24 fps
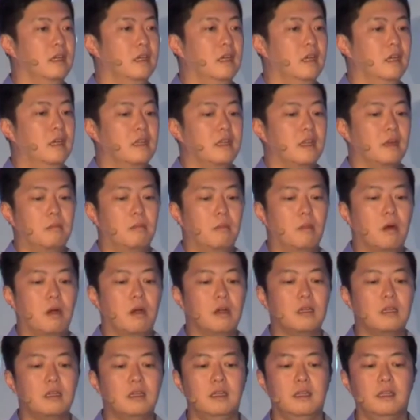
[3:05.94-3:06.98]
That
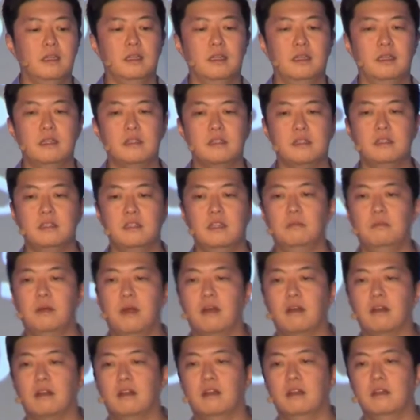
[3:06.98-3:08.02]
marketing isn't
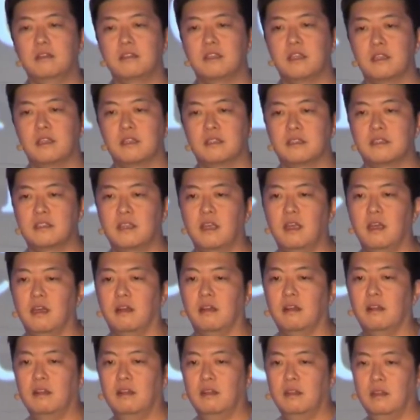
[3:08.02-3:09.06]
about closing a
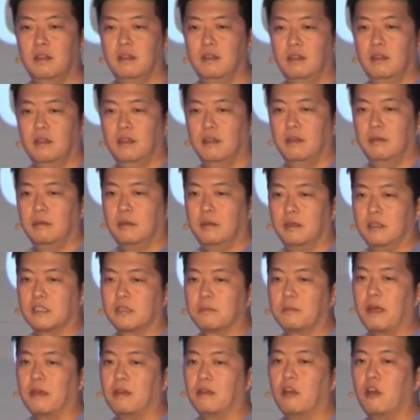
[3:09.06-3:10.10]
sale, but it's
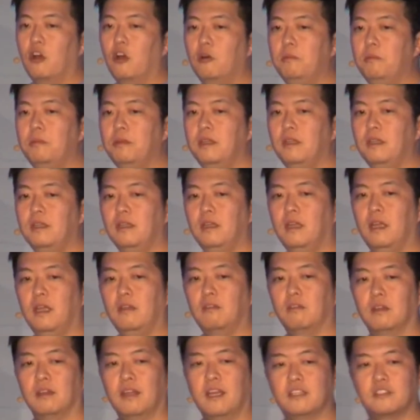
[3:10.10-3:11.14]
about opening a
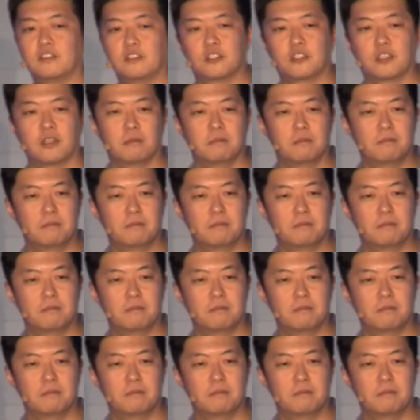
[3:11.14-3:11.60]
relationship.